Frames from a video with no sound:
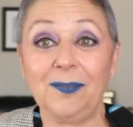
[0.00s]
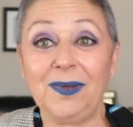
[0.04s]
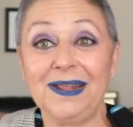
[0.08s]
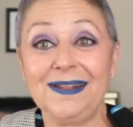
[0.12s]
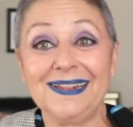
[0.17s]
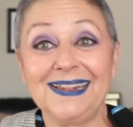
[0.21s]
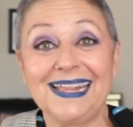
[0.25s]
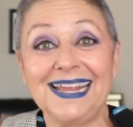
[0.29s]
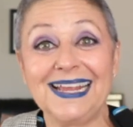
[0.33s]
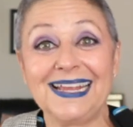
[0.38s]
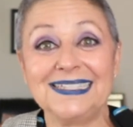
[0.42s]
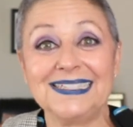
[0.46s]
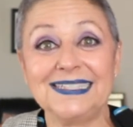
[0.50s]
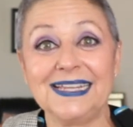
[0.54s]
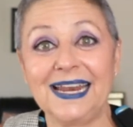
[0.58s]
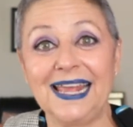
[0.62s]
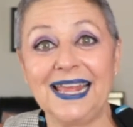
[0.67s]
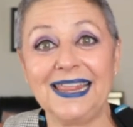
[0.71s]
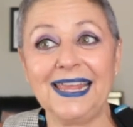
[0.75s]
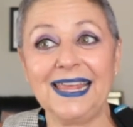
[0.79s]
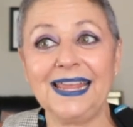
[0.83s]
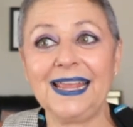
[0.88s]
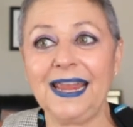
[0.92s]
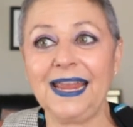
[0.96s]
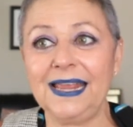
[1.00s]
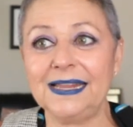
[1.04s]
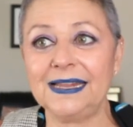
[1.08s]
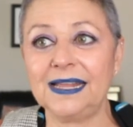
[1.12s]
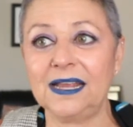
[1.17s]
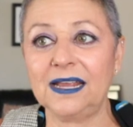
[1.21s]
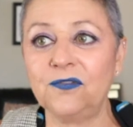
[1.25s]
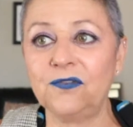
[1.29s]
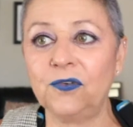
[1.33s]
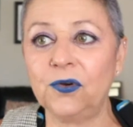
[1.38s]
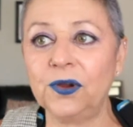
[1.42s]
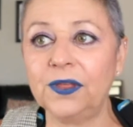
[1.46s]
I, like I said, I think I had
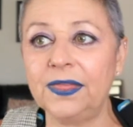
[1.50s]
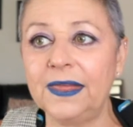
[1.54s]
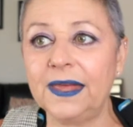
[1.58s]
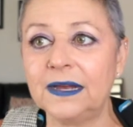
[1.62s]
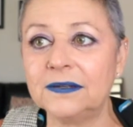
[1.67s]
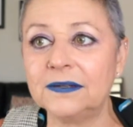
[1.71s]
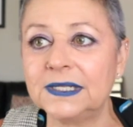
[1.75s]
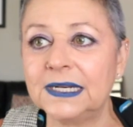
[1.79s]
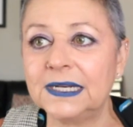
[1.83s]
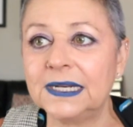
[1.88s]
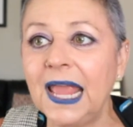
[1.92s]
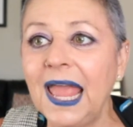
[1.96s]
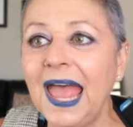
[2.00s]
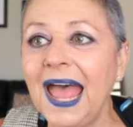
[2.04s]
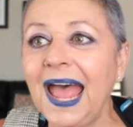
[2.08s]
like 4,000.